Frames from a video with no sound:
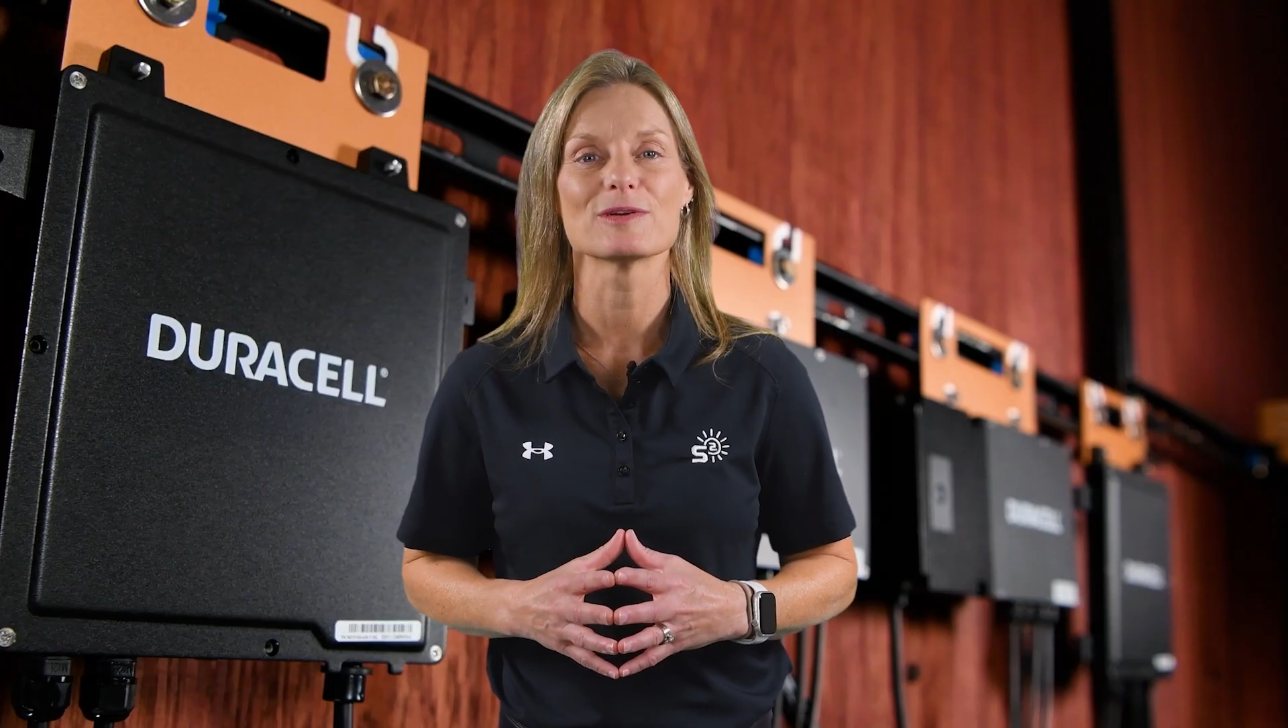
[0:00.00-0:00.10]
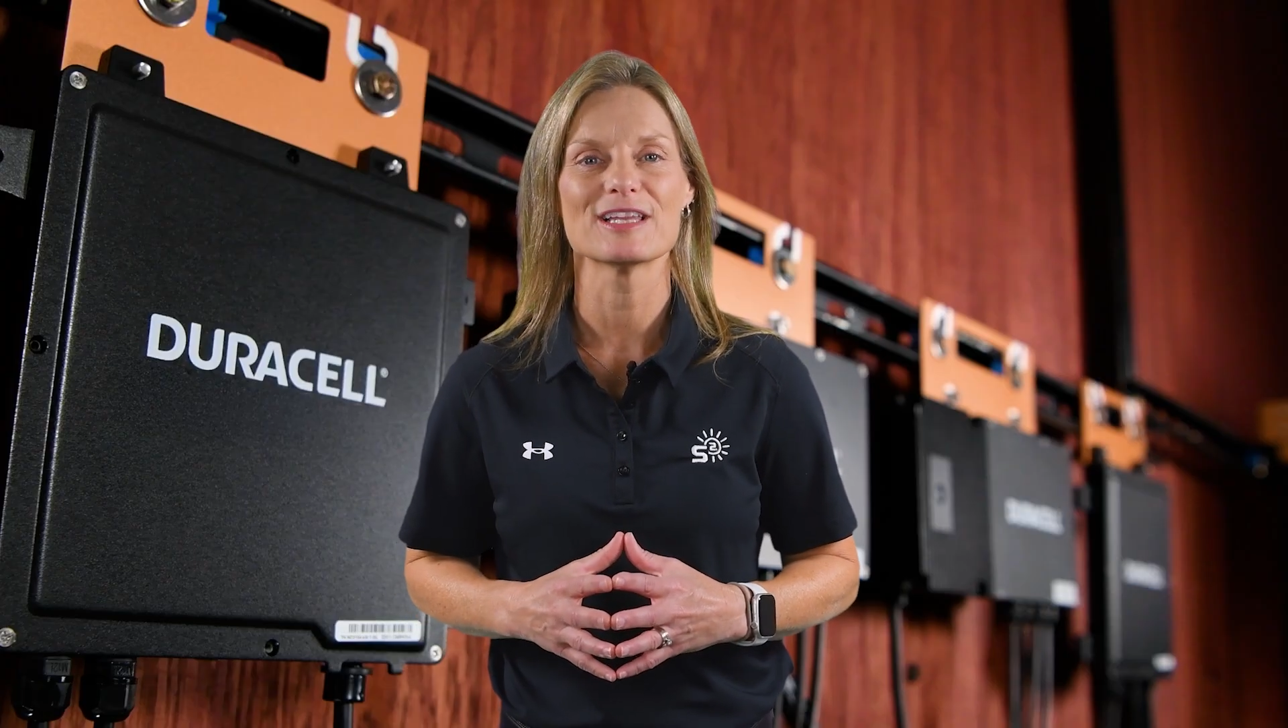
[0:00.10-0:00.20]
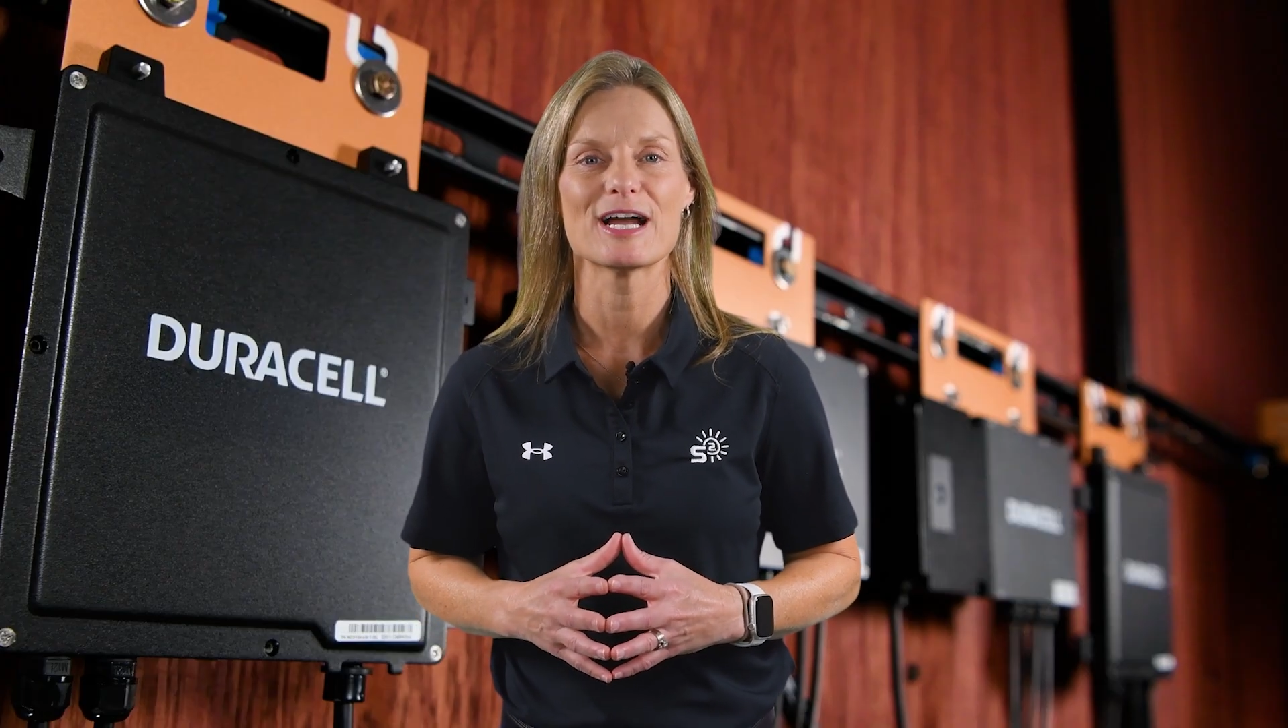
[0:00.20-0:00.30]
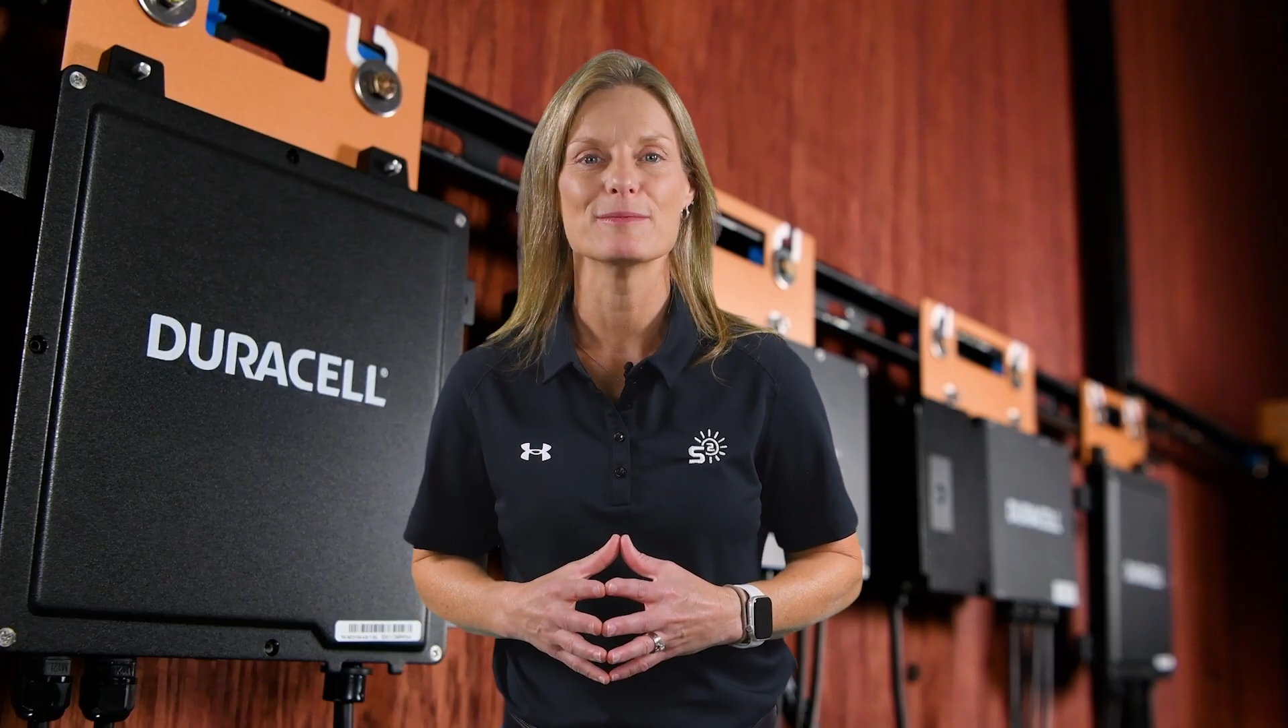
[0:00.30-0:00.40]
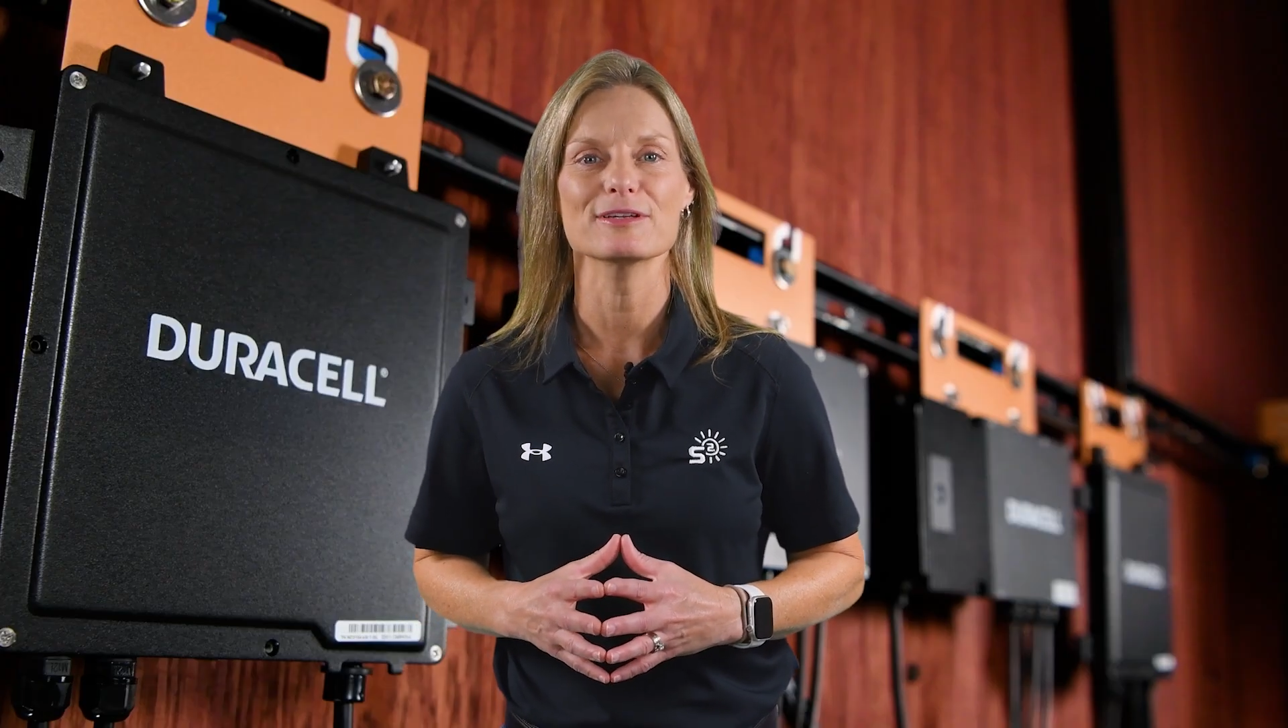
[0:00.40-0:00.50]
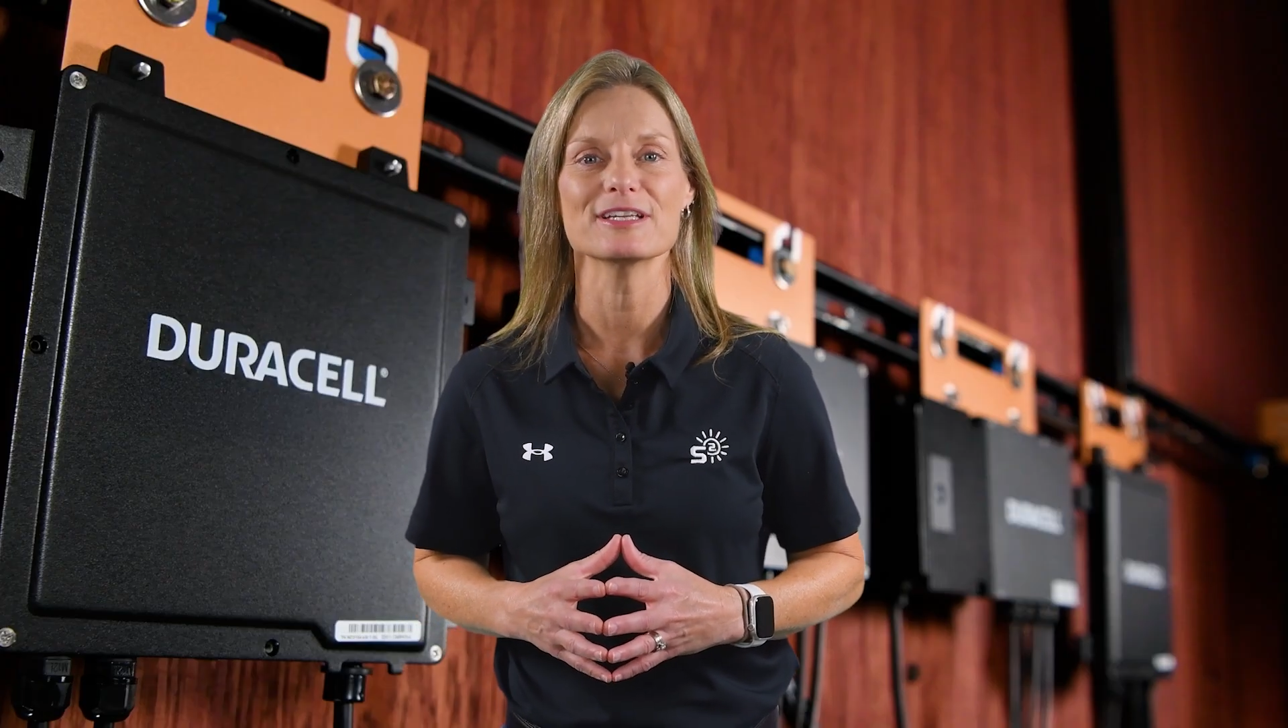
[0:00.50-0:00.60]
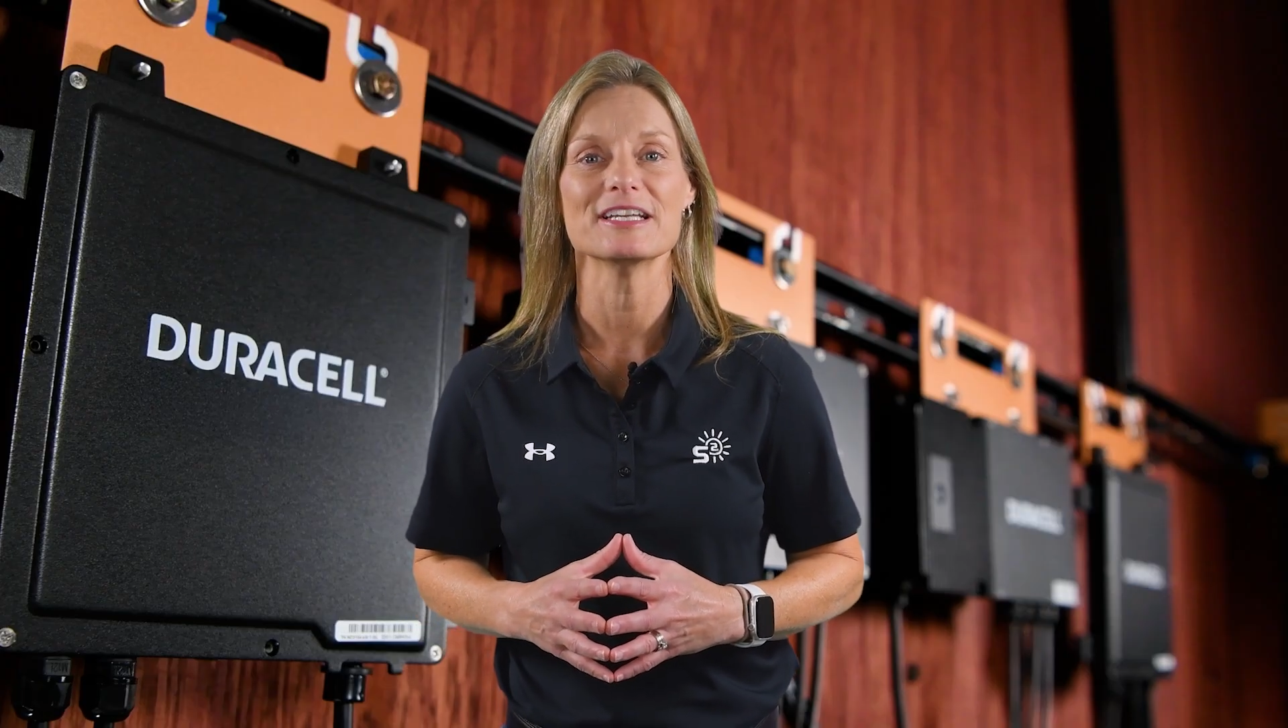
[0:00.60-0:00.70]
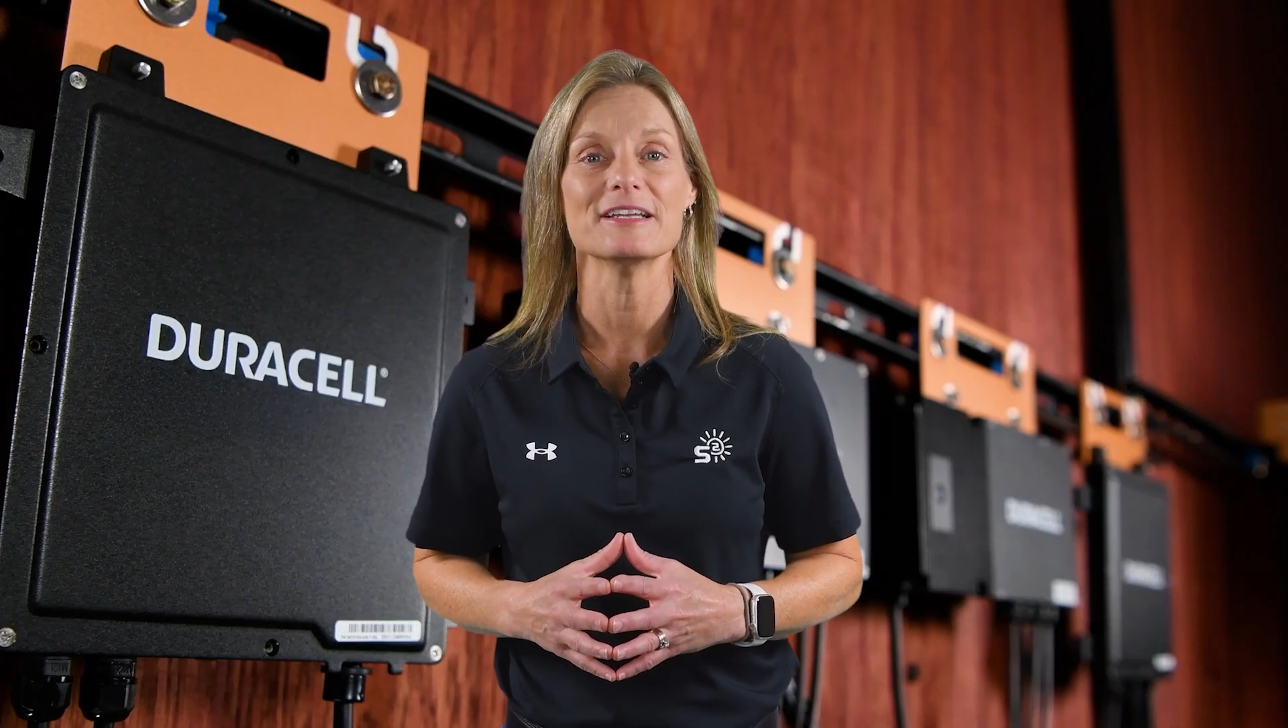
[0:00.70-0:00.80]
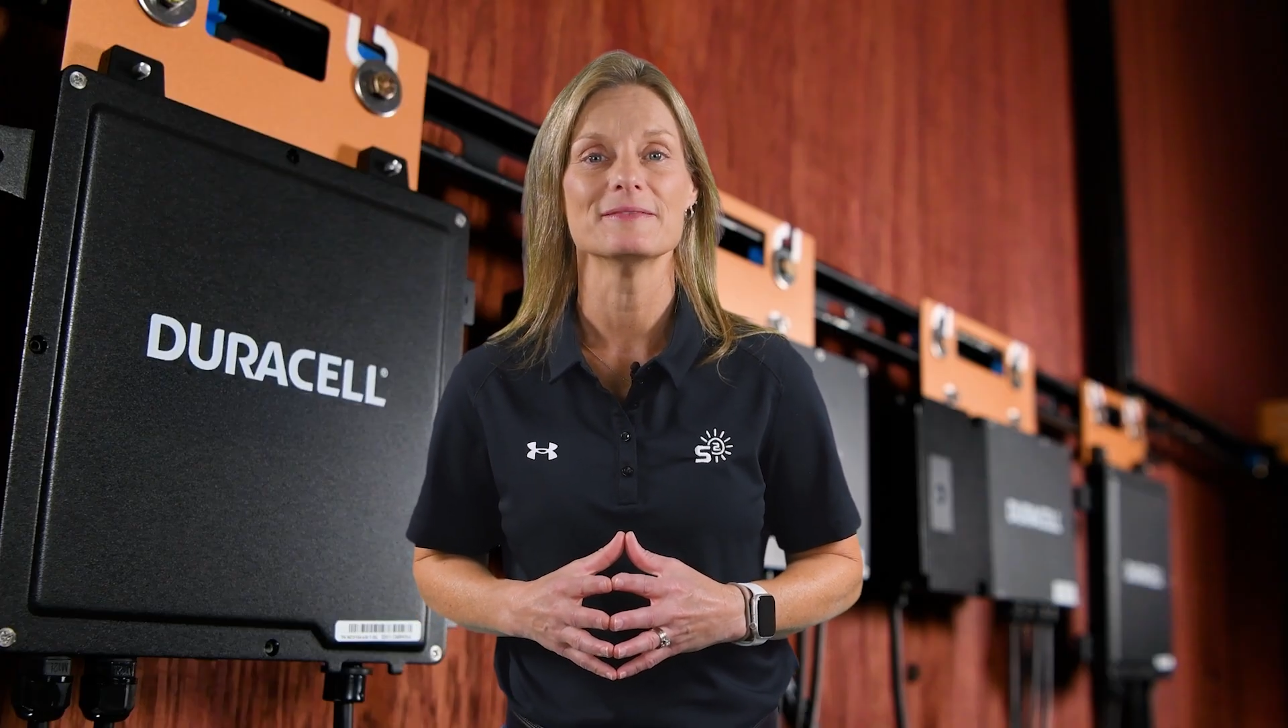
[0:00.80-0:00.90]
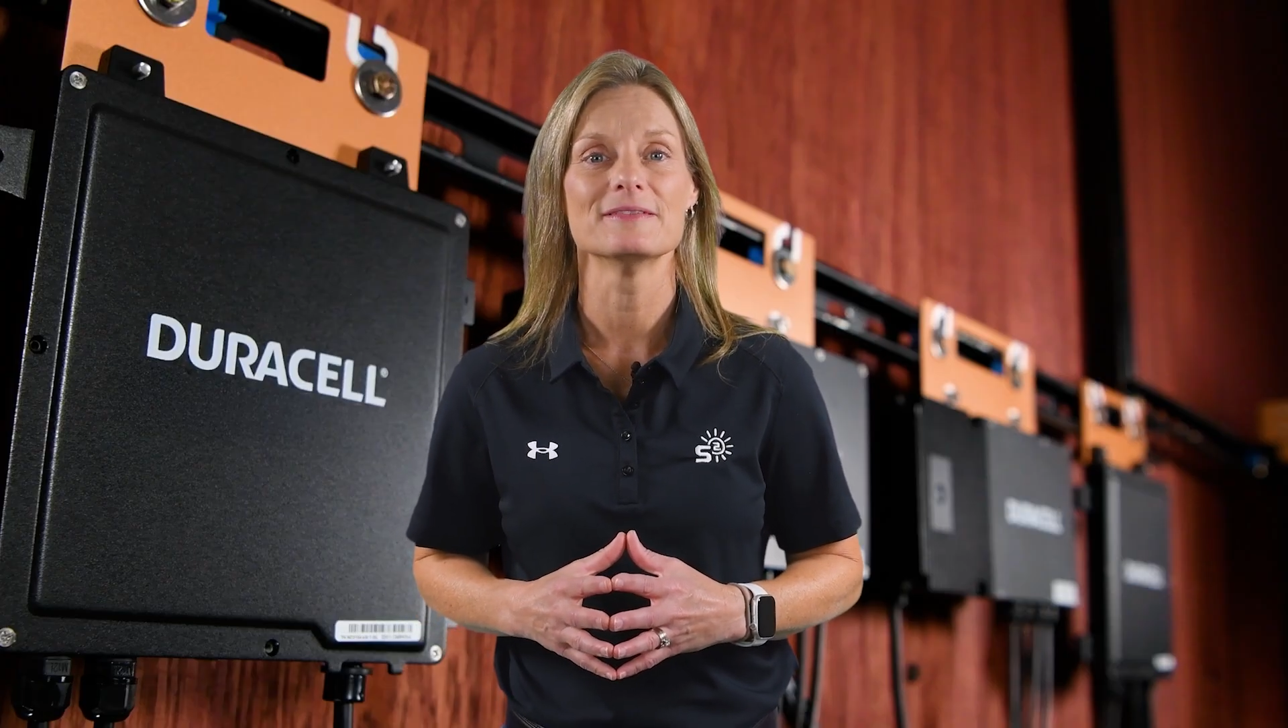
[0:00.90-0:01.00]

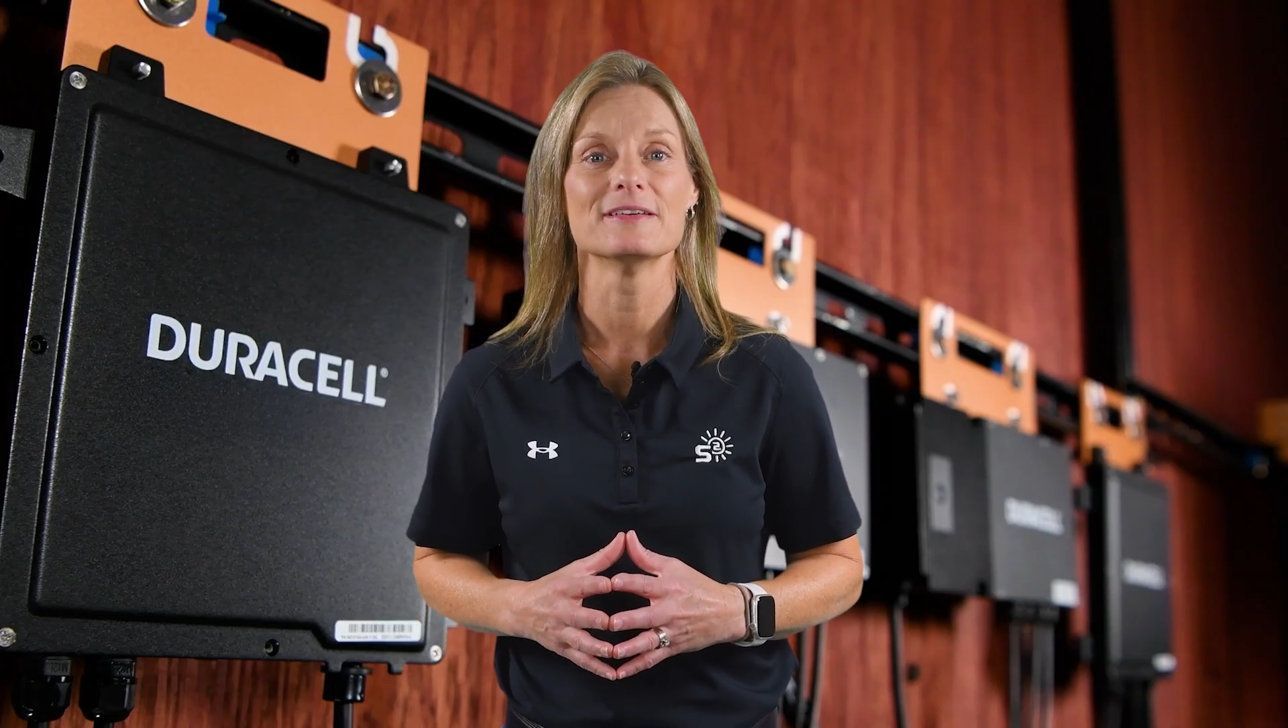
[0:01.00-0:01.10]
reliability.